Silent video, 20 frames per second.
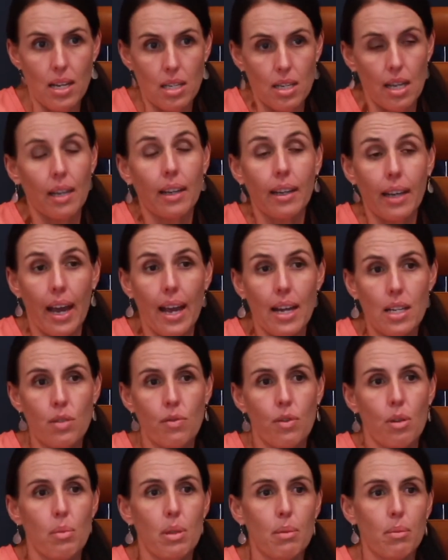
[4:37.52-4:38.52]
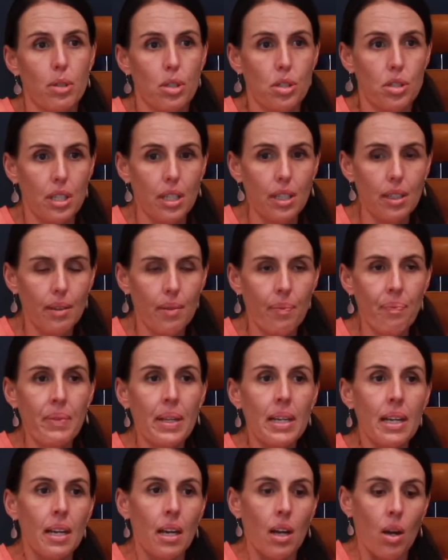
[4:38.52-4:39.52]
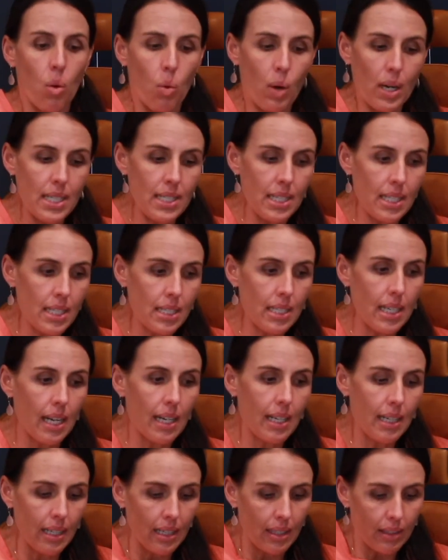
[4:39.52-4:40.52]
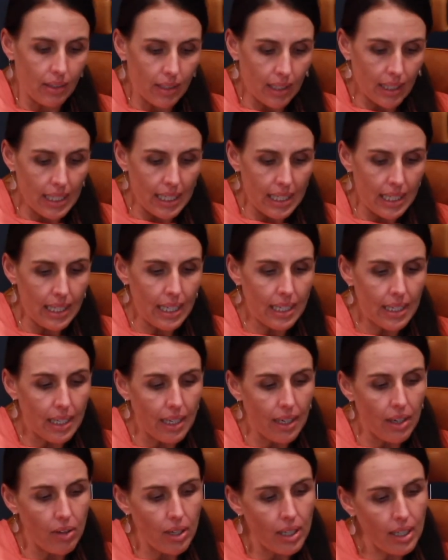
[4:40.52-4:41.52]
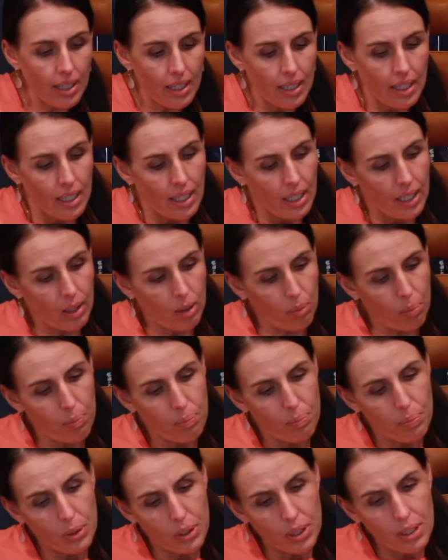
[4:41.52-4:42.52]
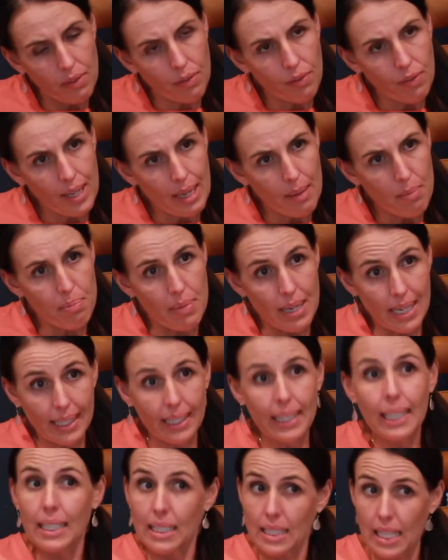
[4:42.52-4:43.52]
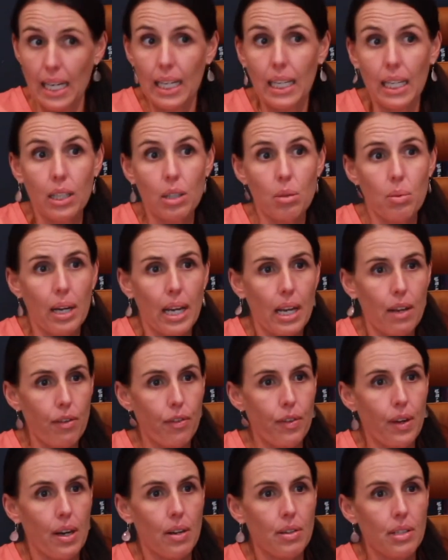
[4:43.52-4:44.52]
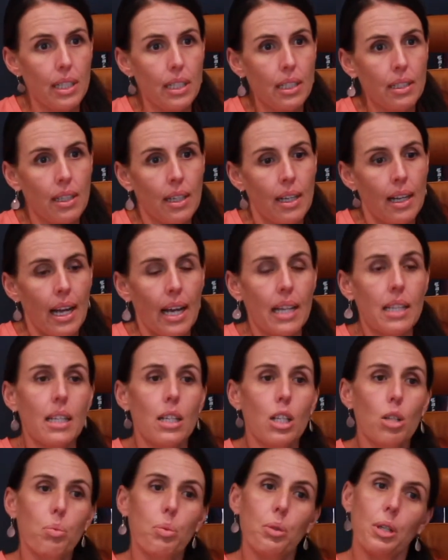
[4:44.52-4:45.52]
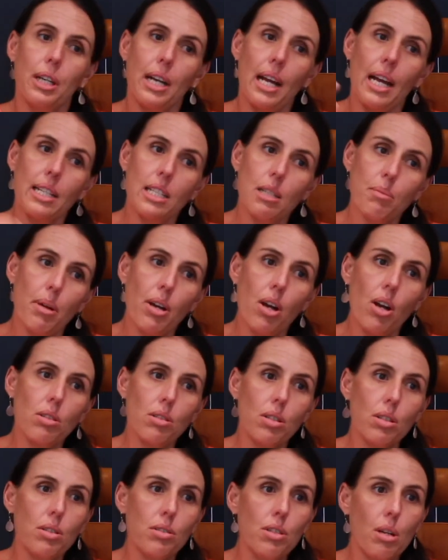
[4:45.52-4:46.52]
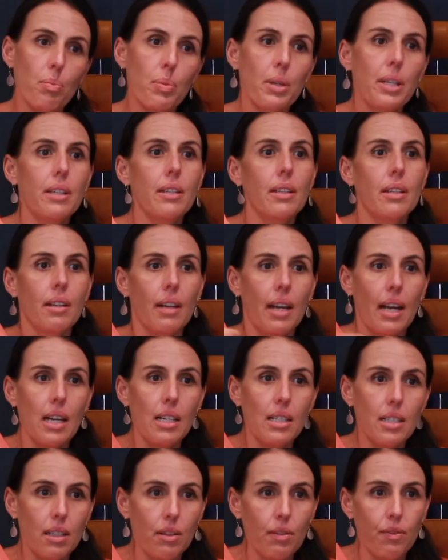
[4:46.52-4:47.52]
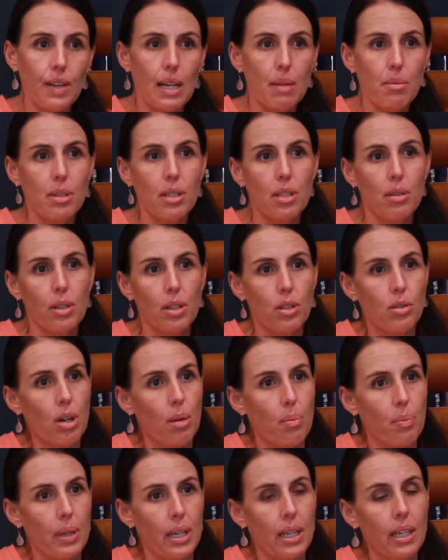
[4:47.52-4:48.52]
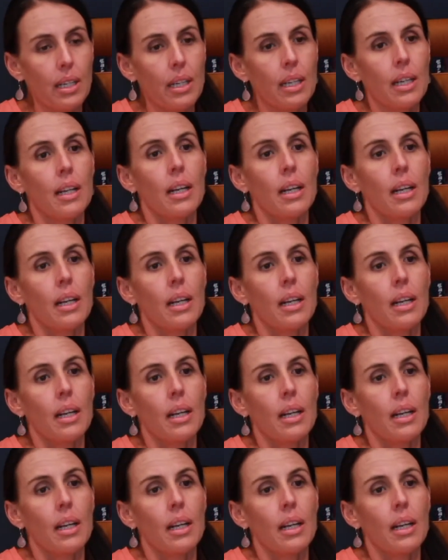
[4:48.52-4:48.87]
a gas from the machine. Once he's done, he'll clean that area, he'll put the flap back exactly the way he found it, and then he'll put an antibiotic drop in, anti-inflammatory drop in.